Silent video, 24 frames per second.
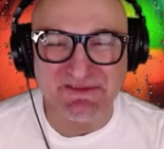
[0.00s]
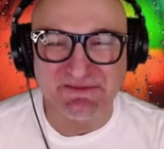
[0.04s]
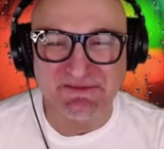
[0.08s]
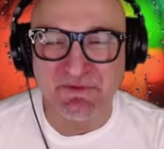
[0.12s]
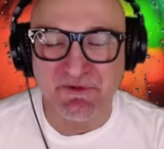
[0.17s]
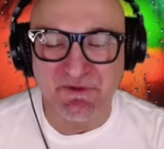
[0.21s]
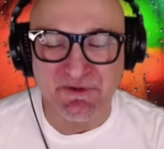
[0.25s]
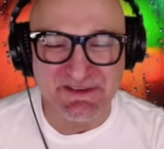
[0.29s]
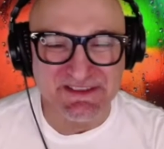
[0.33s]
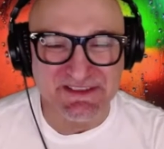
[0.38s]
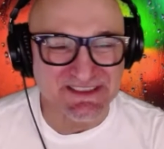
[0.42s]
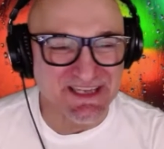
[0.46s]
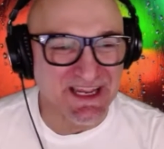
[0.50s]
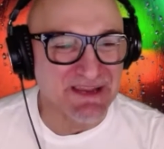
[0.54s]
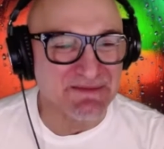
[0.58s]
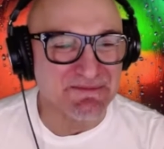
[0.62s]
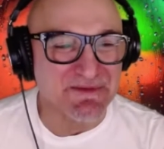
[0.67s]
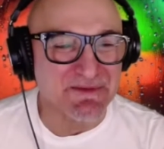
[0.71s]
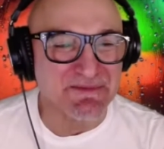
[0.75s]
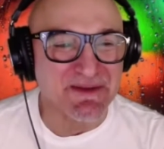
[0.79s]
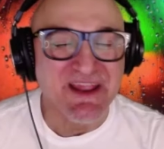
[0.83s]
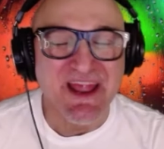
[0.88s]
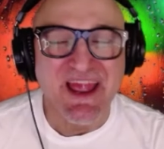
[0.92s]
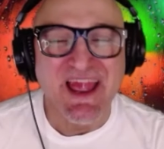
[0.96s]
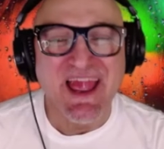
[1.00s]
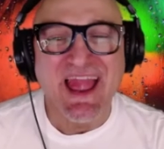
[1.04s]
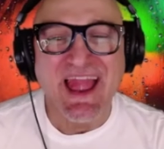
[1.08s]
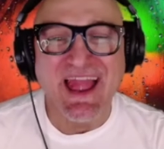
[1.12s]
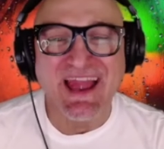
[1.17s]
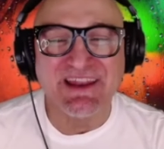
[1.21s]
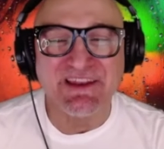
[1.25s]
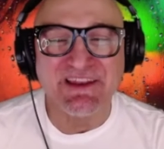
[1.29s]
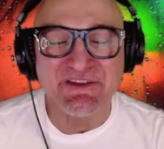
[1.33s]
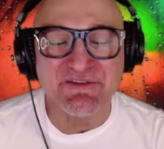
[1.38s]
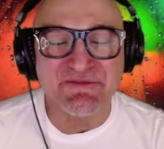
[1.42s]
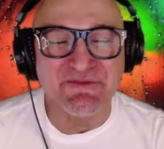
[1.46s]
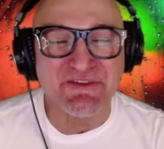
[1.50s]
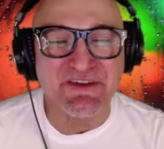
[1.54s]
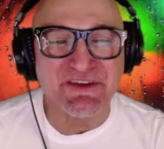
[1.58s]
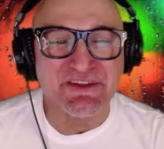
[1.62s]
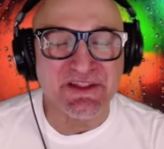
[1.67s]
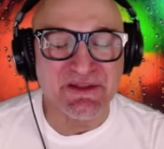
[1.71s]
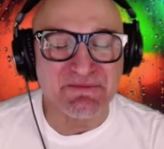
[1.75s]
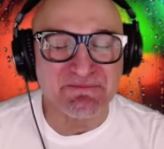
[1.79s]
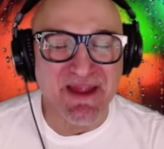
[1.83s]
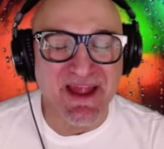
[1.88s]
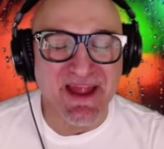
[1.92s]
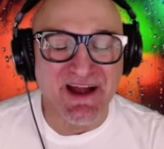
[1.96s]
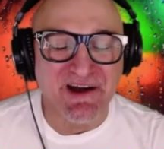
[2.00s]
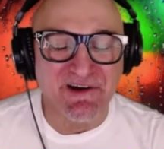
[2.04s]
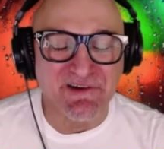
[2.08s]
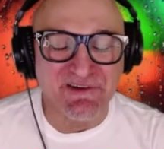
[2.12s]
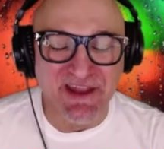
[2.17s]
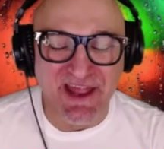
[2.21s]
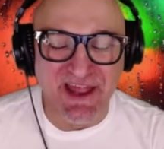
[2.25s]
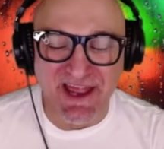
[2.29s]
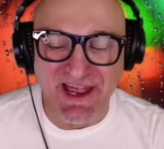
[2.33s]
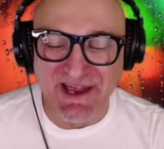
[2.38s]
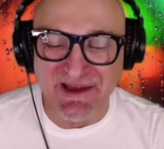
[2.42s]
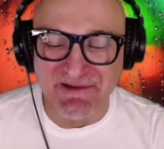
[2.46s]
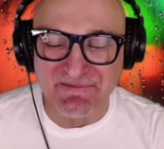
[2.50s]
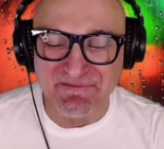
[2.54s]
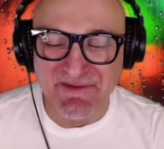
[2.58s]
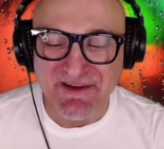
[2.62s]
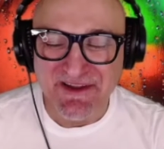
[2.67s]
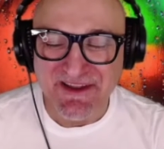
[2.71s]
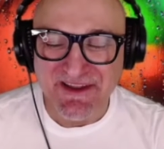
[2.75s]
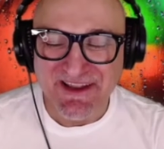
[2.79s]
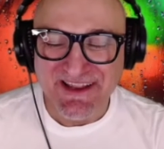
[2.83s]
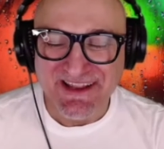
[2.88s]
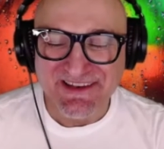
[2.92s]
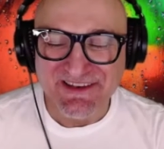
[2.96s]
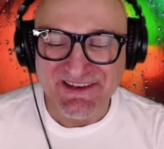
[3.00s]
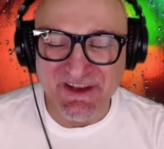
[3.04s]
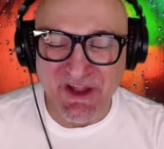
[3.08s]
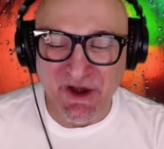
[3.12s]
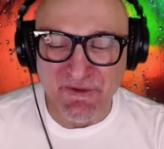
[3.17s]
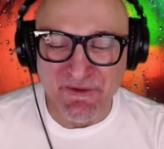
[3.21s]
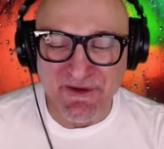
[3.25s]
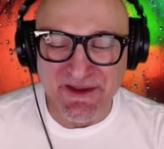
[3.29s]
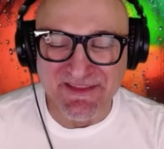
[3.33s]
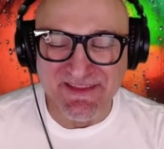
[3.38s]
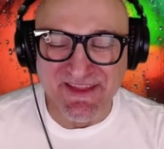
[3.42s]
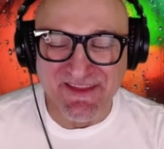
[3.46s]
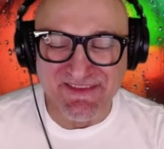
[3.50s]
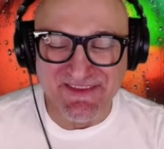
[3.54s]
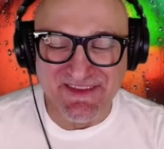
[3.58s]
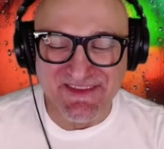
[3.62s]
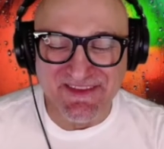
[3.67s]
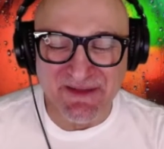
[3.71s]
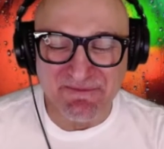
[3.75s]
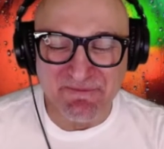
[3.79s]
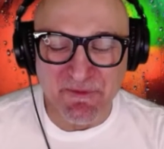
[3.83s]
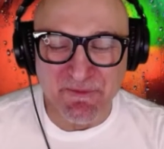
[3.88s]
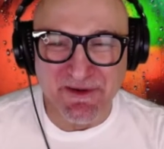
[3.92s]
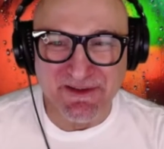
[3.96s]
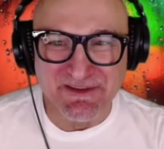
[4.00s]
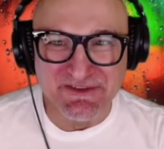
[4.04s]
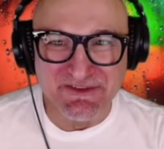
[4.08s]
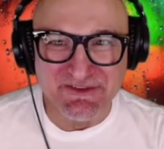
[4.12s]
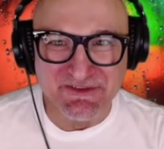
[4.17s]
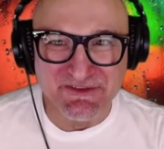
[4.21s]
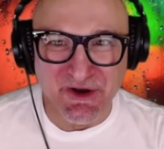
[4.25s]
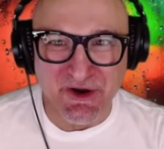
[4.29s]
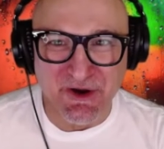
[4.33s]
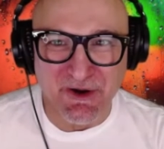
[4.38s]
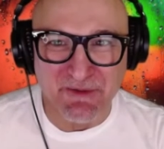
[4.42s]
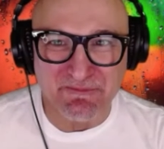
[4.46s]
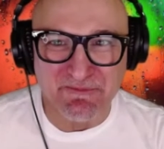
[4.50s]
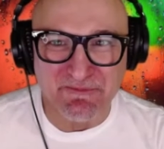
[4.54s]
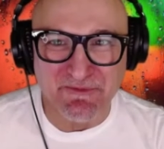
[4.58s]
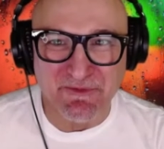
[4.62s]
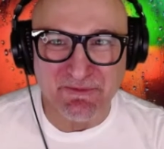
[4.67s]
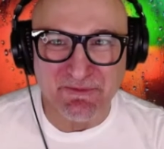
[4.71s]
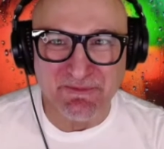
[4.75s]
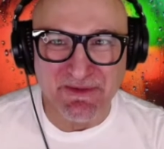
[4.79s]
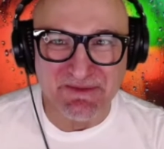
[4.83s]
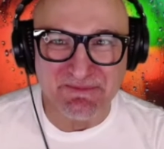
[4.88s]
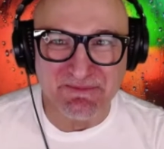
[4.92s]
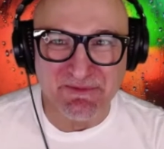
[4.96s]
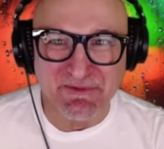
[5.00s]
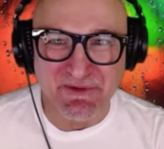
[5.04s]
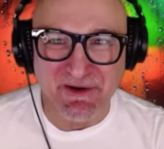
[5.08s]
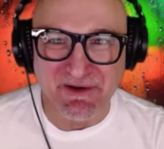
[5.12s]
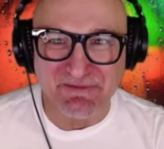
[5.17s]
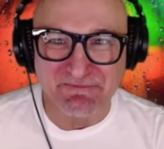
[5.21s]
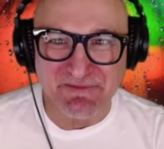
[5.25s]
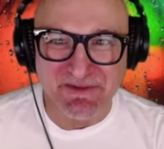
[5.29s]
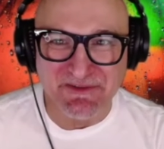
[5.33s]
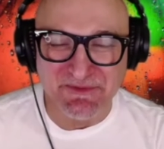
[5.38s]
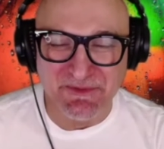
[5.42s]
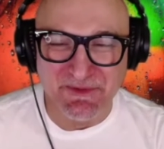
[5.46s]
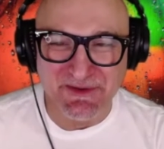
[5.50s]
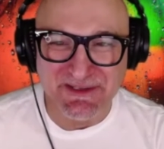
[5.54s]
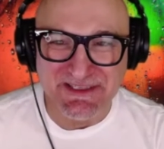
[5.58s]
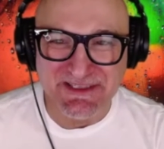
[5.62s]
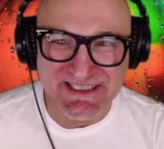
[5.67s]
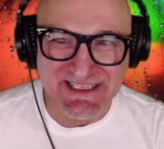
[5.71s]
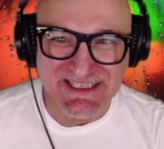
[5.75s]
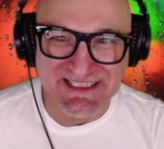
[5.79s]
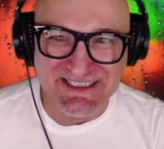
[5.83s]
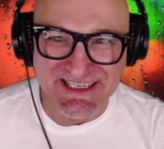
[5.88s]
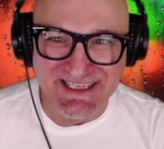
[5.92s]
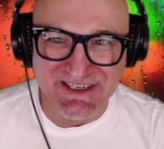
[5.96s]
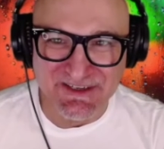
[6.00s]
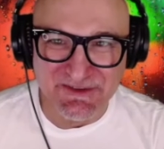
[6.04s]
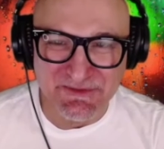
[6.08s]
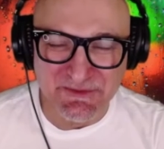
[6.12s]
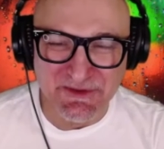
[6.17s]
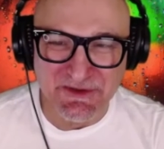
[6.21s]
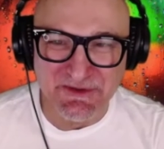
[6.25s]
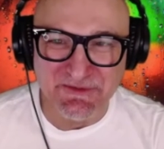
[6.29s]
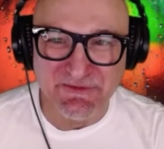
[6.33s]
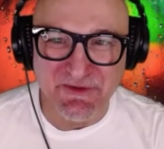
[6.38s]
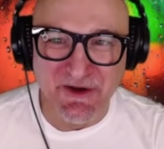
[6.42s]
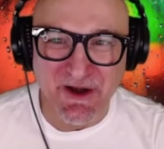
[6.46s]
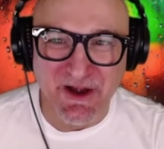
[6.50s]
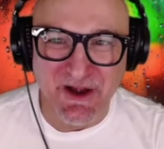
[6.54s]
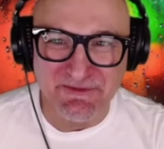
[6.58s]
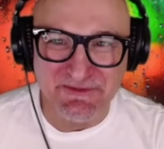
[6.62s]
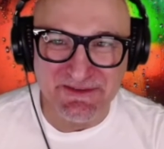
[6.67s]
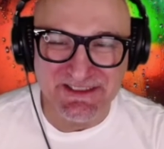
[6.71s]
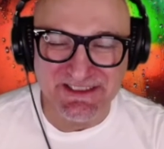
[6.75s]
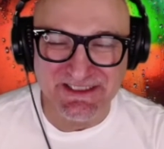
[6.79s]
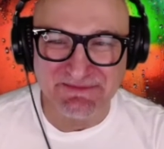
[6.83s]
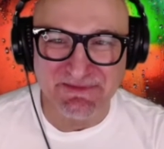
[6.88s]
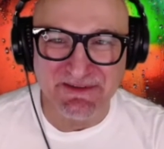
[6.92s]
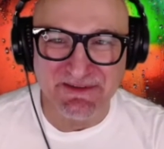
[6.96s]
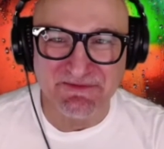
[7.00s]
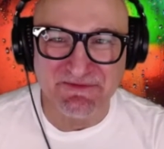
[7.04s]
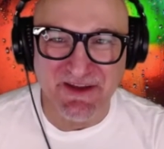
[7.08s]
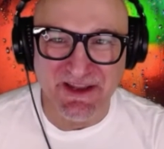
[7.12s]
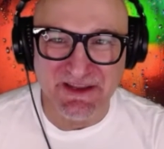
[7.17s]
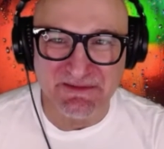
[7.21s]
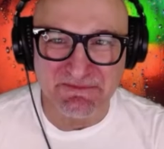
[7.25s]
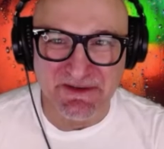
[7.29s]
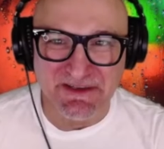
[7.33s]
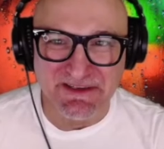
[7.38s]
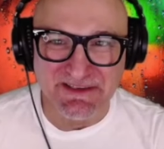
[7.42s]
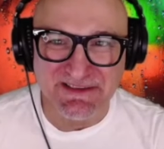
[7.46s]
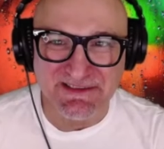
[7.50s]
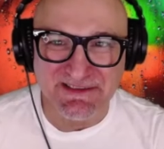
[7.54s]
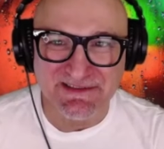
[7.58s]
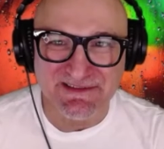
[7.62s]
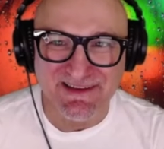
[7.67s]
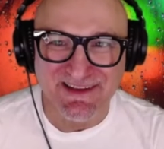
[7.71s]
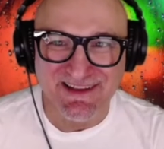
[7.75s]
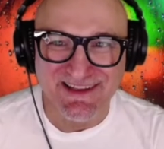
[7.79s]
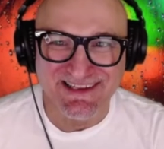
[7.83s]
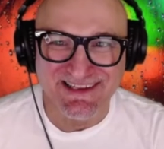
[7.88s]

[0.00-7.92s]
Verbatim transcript: it's more a statement. But how do you feel about um, knowing that the number one job for people between sixteen and twenty-five is to be famous?